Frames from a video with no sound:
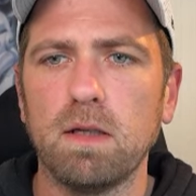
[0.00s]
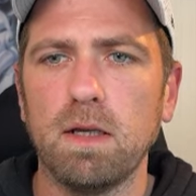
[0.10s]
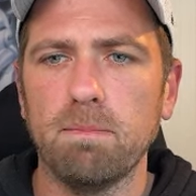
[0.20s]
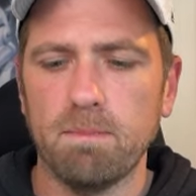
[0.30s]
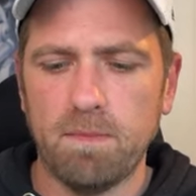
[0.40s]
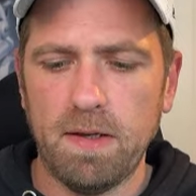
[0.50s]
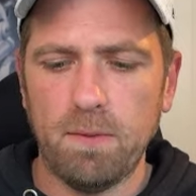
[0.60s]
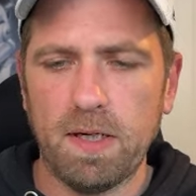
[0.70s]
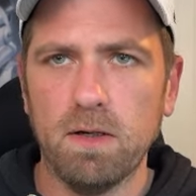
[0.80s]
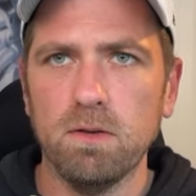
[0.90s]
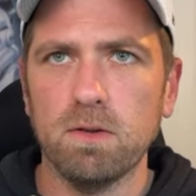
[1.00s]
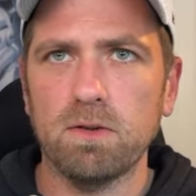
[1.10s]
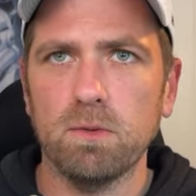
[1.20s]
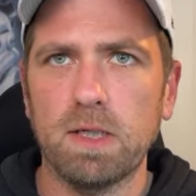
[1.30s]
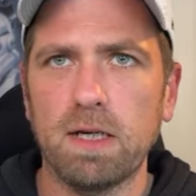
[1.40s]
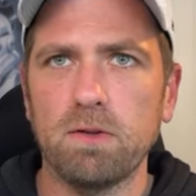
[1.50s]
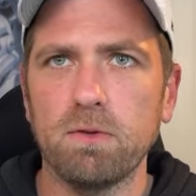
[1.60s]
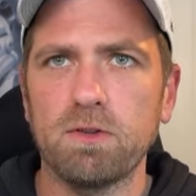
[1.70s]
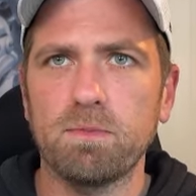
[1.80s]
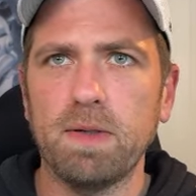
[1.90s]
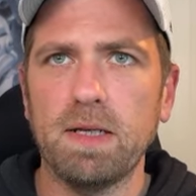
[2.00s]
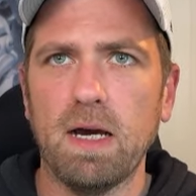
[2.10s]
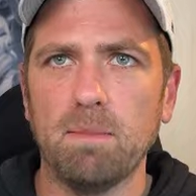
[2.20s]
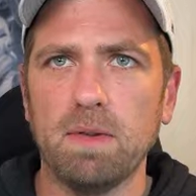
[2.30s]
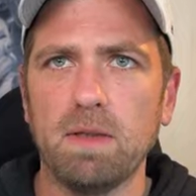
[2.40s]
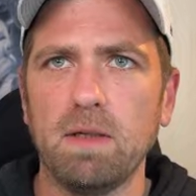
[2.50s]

Yep, there we go. So we can do a spin up.